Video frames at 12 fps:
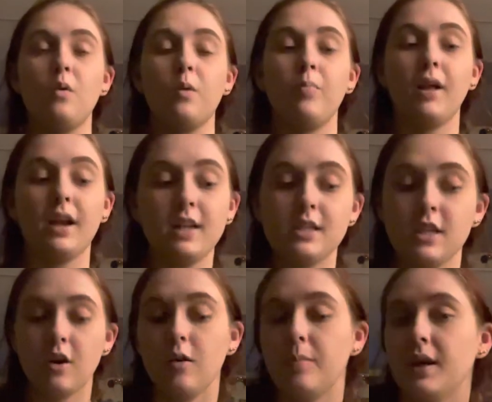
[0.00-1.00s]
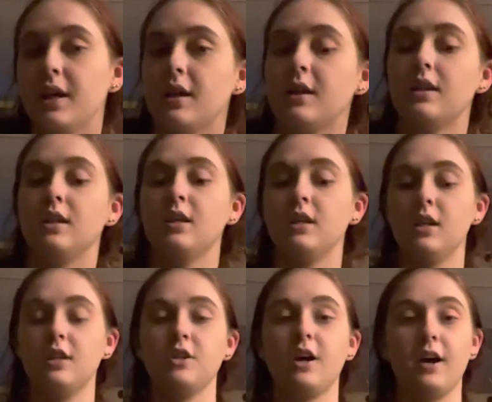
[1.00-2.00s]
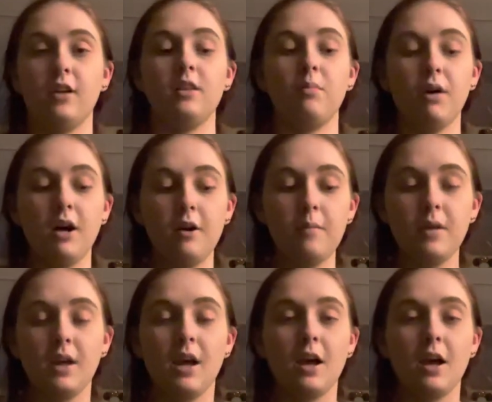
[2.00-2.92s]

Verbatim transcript: We're planning up again and try out the pub.